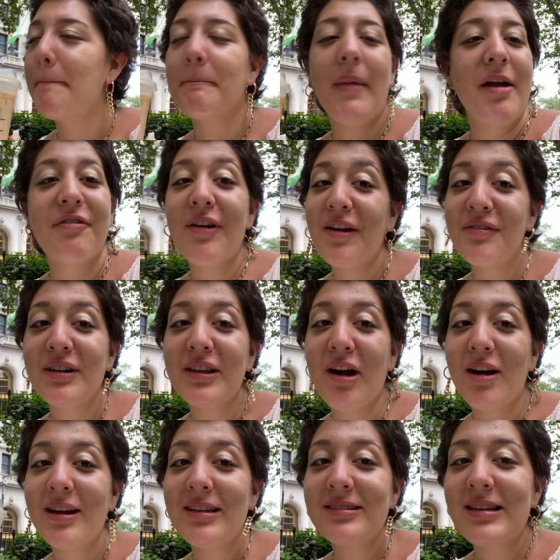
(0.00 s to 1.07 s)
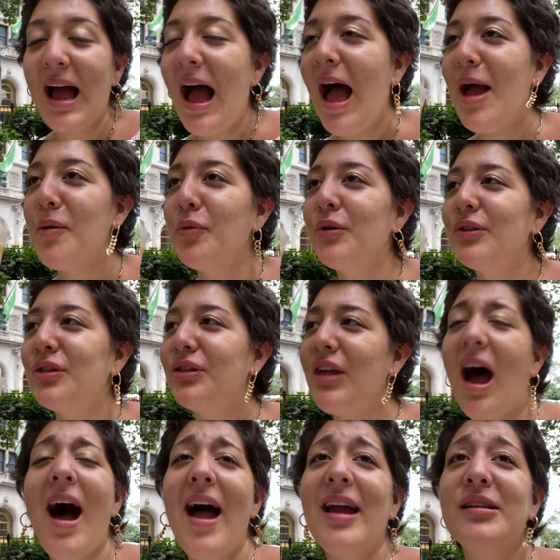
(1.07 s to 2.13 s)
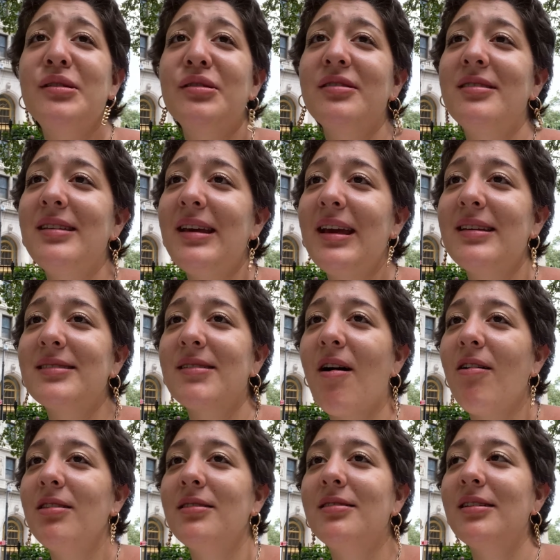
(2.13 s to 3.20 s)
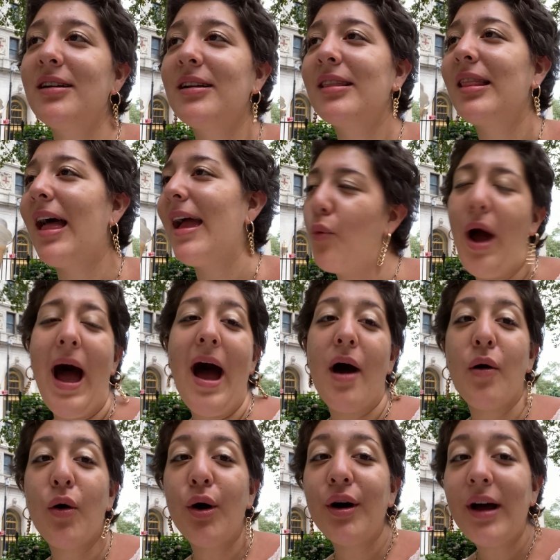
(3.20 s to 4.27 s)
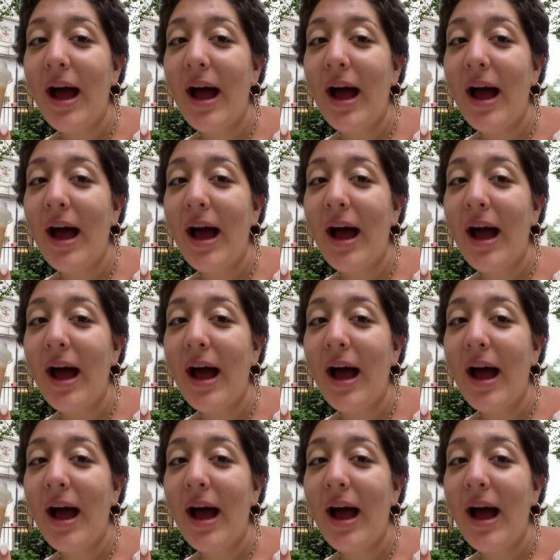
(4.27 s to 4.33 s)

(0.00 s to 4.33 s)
my favorite artist. I would die to see his concert. Like, wow.